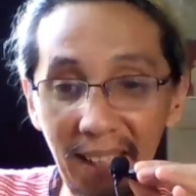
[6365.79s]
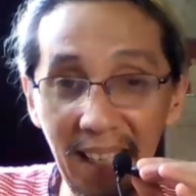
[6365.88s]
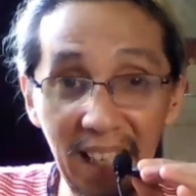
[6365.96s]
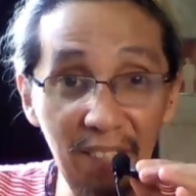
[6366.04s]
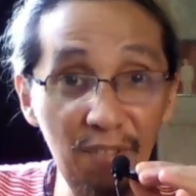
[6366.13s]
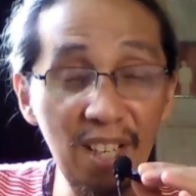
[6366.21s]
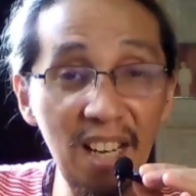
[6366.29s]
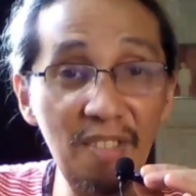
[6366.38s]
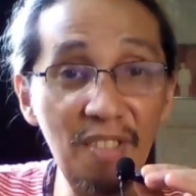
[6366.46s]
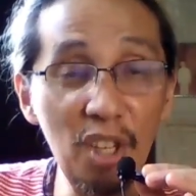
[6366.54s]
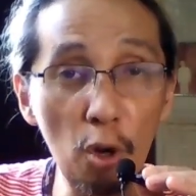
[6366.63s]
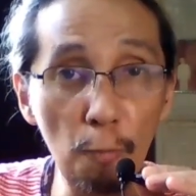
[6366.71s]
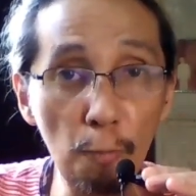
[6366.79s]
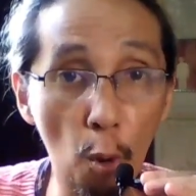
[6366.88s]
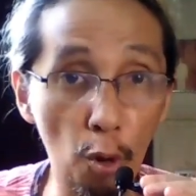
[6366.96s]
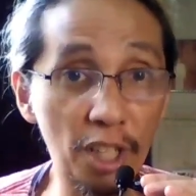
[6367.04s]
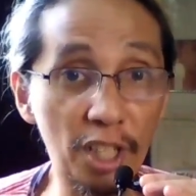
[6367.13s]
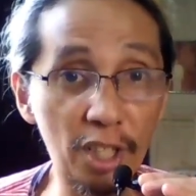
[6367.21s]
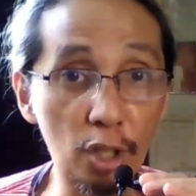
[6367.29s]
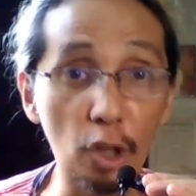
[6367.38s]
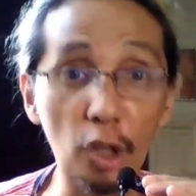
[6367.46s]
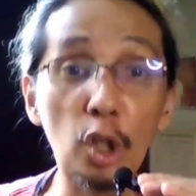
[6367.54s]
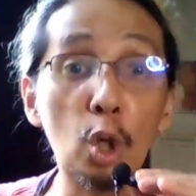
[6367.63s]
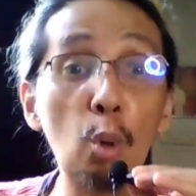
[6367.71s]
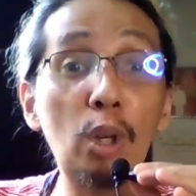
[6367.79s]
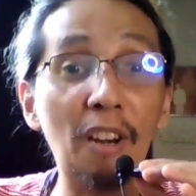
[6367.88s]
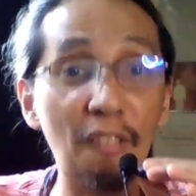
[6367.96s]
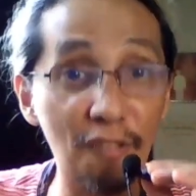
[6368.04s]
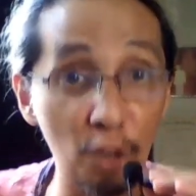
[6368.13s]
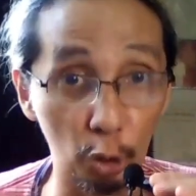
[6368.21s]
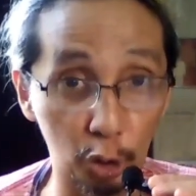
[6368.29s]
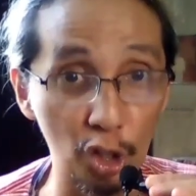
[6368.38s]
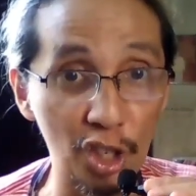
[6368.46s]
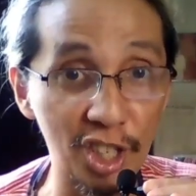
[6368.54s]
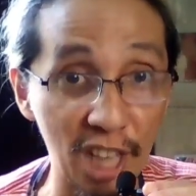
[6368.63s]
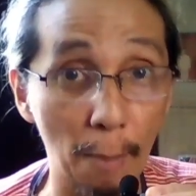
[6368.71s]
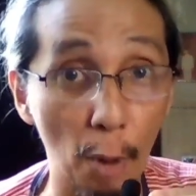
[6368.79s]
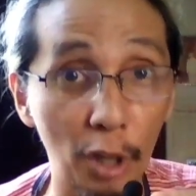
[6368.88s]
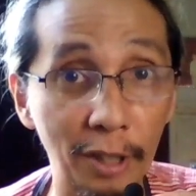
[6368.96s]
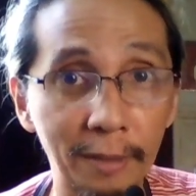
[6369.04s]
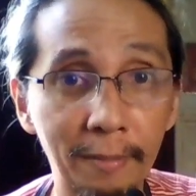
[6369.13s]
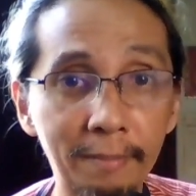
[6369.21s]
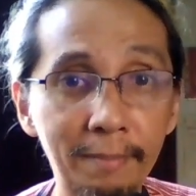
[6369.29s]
Even in the opponent's turn, you can fusion summon.